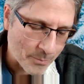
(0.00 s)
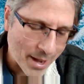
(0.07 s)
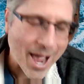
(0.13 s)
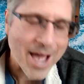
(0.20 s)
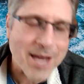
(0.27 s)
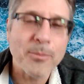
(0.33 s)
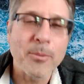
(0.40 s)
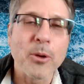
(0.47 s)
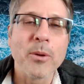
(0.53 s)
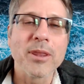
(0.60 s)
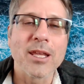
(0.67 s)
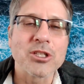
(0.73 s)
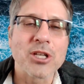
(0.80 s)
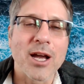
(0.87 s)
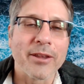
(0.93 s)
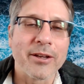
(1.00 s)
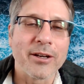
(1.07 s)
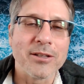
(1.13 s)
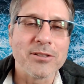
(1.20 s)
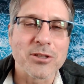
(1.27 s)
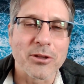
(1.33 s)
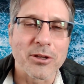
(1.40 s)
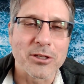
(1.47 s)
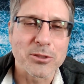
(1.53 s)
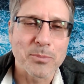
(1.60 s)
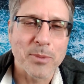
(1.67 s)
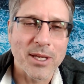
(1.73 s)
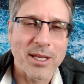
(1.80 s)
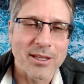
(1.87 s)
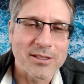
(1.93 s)
compatible with each other, and so they're
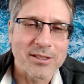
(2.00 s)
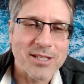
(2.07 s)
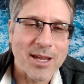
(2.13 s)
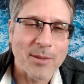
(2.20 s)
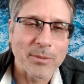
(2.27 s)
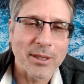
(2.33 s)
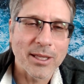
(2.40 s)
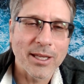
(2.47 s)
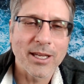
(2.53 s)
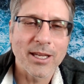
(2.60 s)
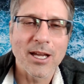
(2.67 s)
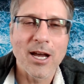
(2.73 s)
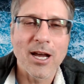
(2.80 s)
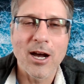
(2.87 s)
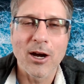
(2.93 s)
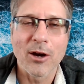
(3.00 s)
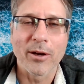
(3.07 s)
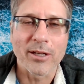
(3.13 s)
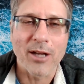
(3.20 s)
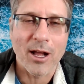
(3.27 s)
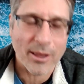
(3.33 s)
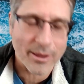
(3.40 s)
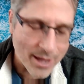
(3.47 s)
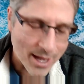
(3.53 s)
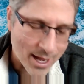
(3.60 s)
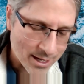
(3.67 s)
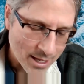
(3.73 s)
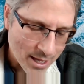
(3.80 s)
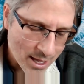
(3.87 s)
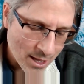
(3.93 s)
speaking the same lingo and all of
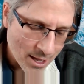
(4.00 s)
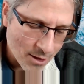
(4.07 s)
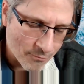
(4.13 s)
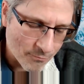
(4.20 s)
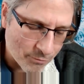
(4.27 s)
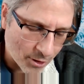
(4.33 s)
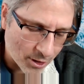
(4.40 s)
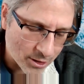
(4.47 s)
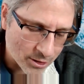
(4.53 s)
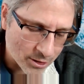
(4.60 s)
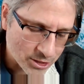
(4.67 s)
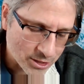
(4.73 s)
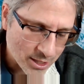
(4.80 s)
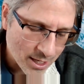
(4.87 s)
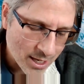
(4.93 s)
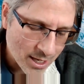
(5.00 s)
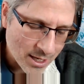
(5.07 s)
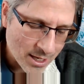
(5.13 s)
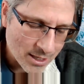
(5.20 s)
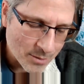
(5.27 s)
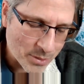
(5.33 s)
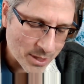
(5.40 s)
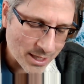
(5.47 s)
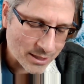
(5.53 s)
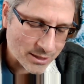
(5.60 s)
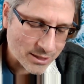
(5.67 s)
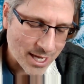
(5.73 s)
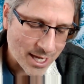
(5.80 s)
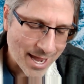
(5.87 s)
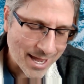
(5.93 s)
that, versus
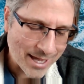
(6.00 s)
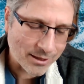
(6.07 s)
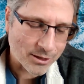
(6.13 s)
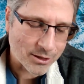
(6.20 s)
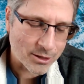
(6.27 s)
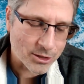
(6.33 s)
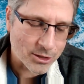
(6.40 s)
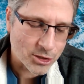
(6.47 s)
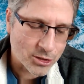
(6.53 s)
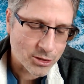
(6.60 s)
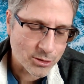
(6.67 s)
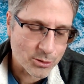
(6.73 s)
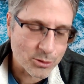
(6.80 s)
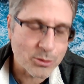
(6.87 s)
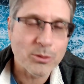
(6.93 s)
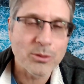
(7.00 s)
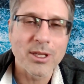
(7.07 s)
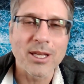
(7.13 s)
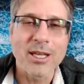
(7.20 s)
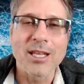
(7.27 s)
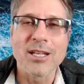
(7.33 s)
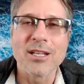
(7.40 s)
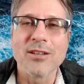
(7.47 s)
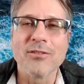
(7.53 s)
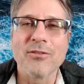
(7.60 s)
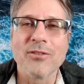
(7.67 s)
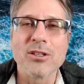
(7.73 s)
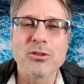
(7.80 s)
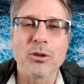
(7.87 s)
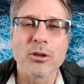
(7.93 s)
being tailored to the
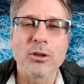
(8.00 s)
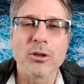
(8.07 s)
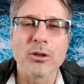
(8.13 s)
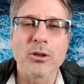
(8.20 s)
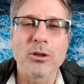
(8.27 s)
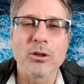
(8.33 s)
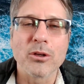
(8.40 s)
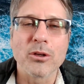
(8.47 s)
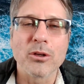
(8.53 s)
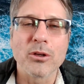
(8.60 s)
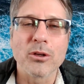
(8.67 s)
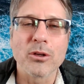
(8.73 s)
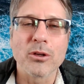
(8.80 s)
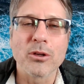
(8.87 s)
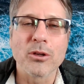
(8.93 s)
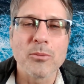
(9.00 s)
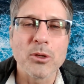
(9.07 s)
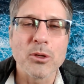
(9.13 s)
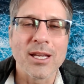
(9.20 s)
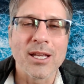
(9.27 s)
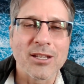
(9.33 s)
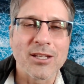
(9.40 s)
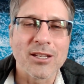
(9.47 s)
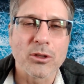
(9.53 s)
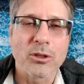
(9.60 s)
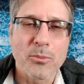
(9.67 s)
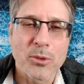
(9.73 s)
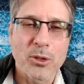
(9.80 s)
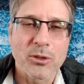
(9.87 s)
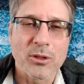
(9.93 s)
individual community and the individual
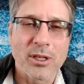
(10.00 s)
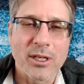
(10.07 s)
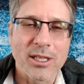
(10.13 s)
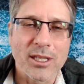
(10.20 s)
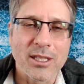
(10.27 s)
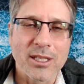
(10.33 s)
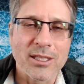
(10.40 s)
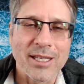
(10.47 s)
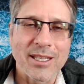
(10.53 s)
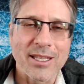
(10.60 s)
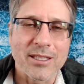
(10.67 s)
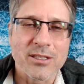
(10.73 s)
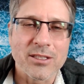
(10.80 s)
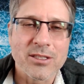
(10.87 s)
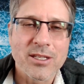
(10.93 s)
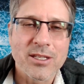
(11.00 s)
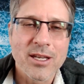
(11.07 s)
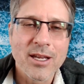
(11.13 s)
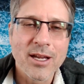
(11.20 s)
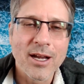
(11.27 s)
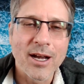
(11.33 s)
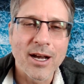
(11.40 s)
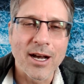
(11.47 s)
community needs.